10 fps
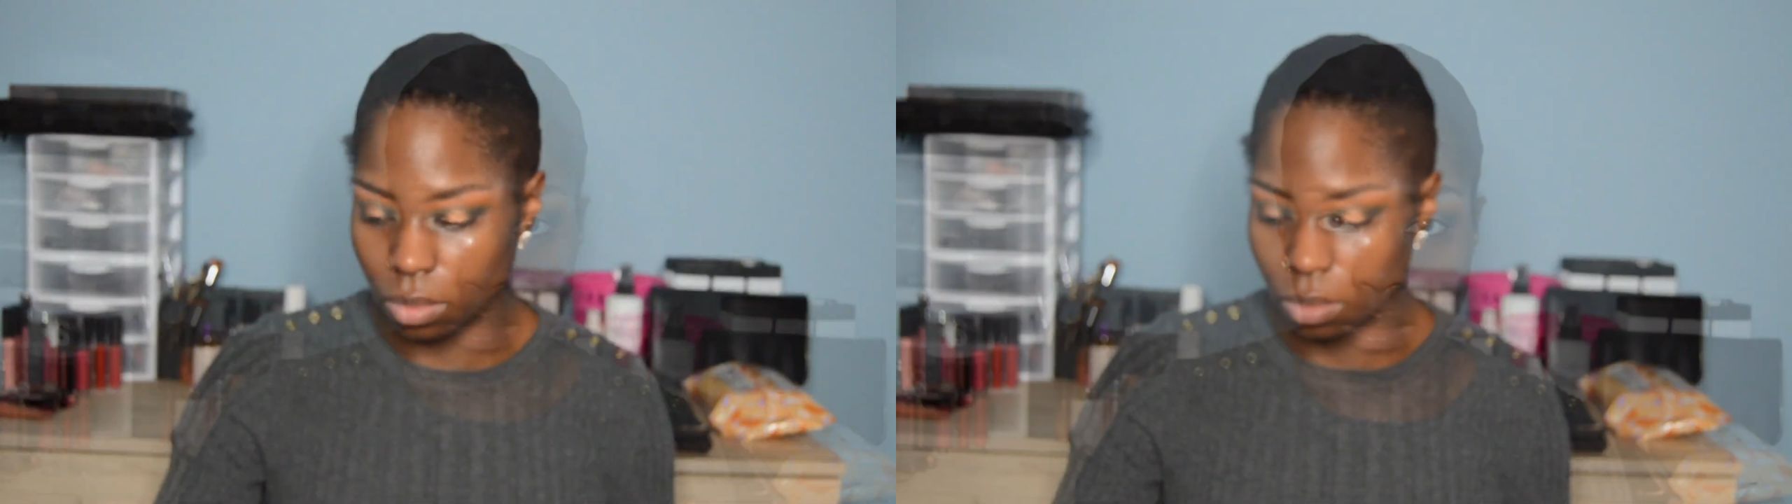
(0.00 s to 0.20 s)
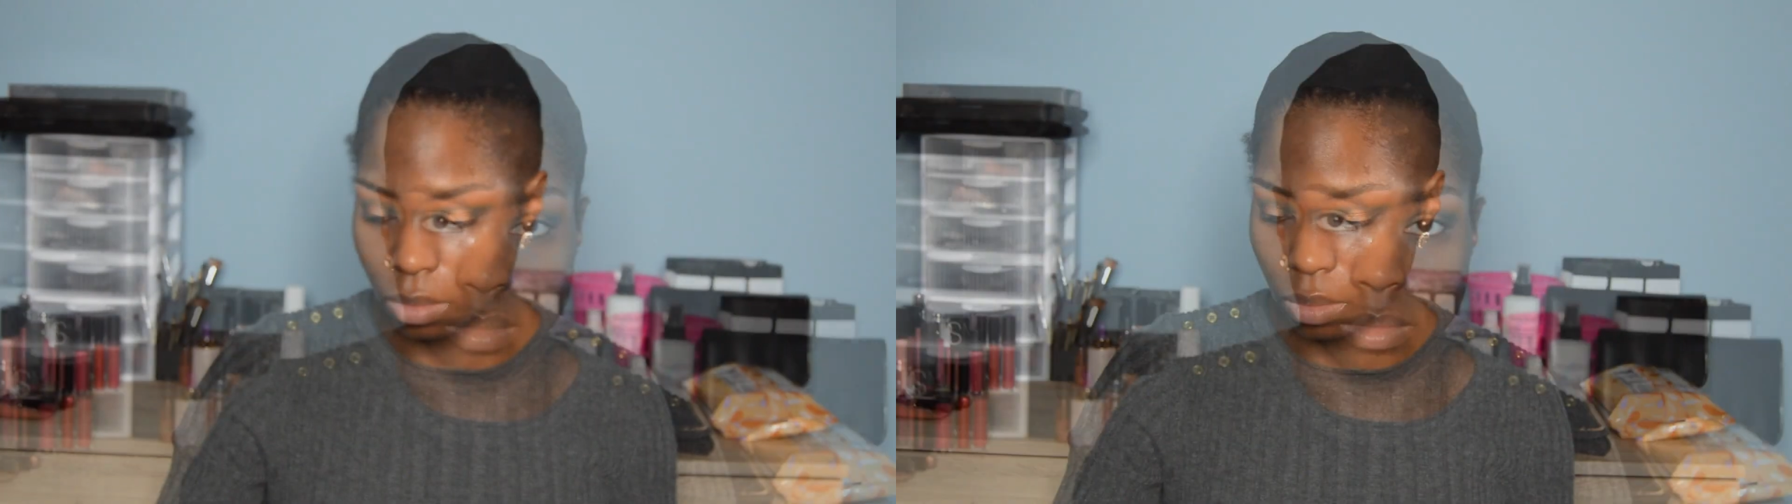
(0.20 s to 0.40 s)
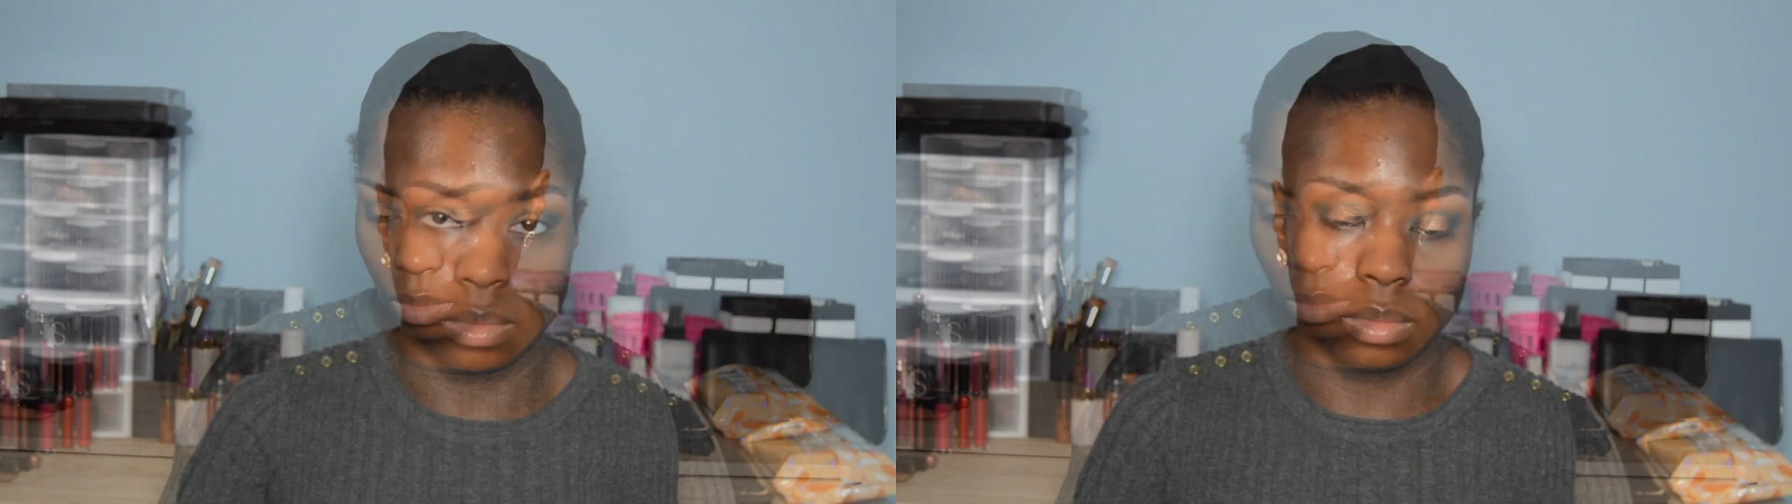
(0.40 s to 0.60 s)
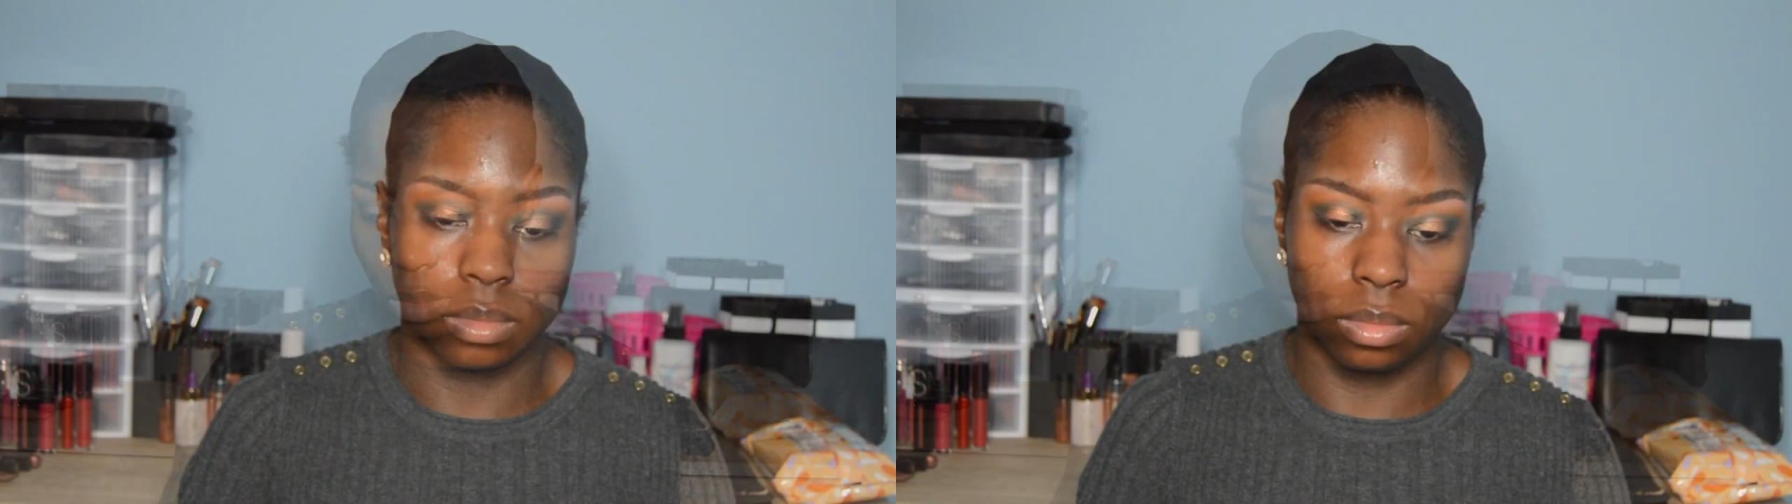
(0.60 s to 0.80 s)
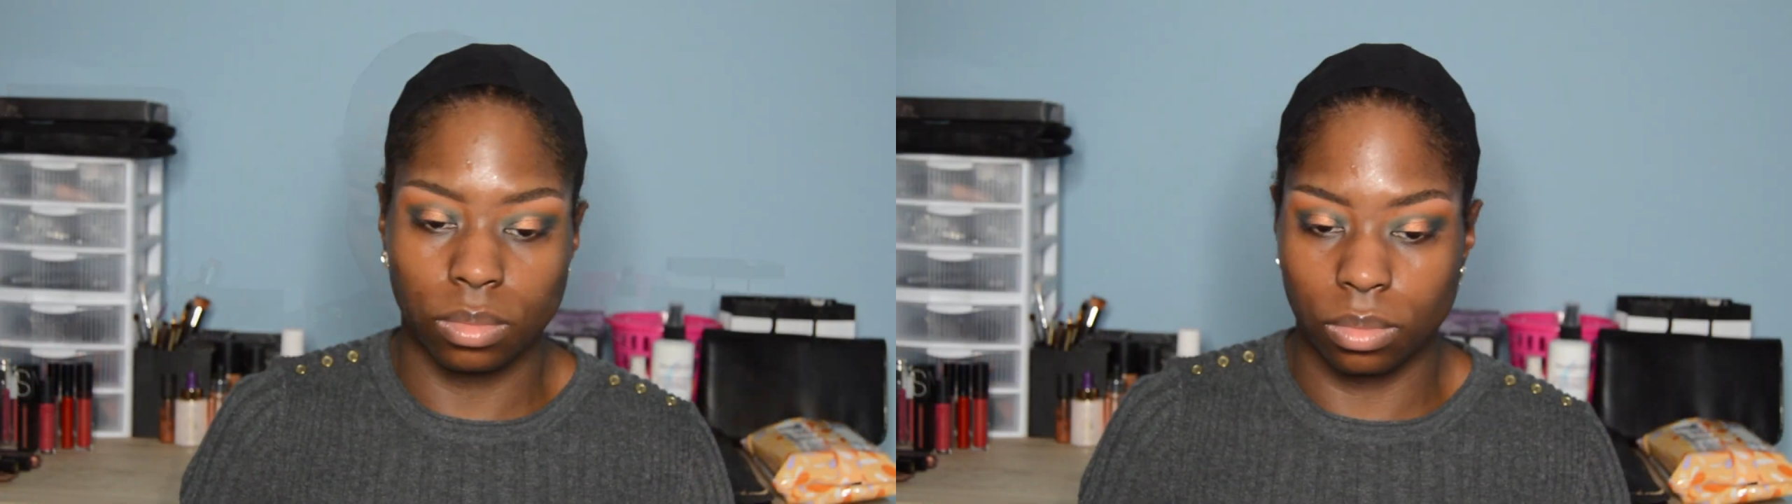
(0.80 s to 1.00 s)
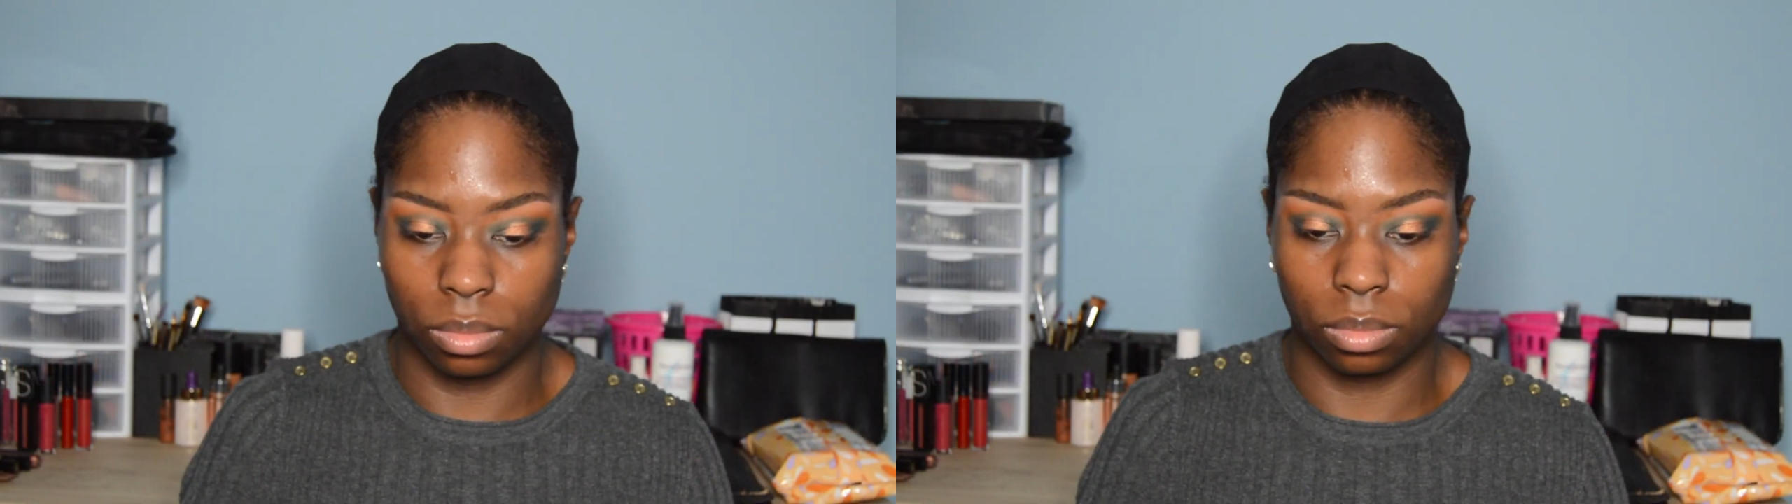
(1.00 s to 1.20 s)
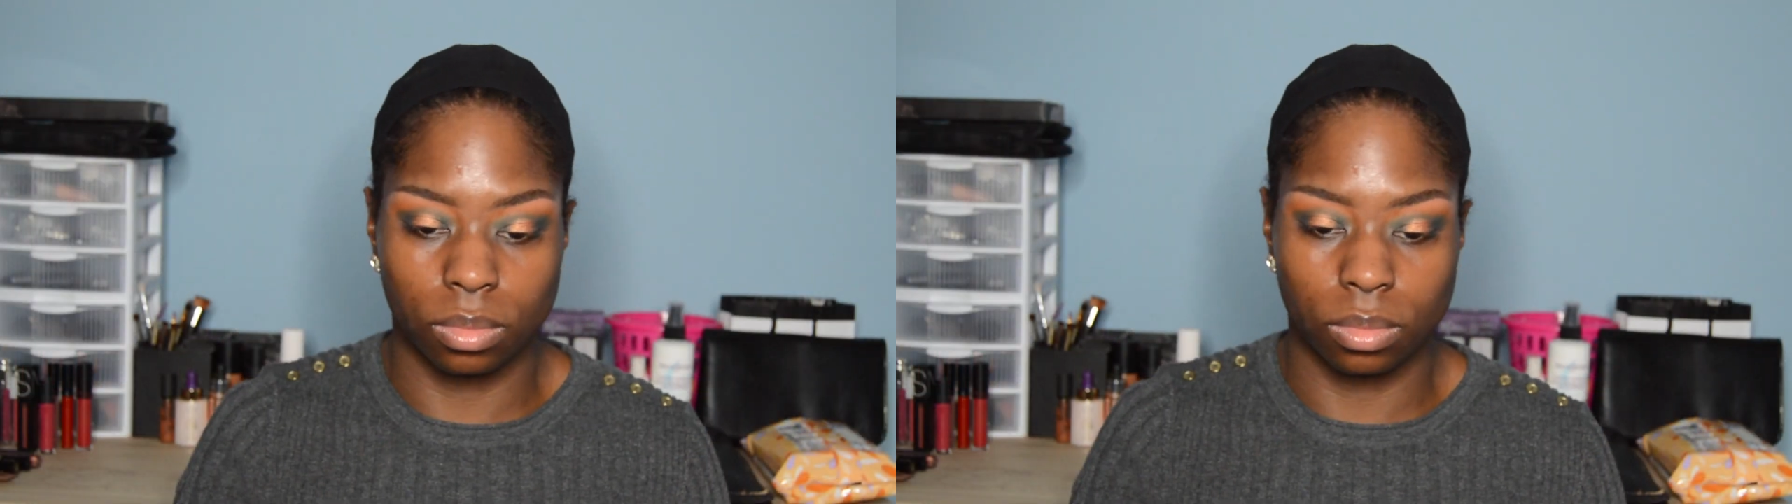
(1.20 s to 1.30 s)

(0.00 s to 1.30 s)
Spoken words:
all over the face,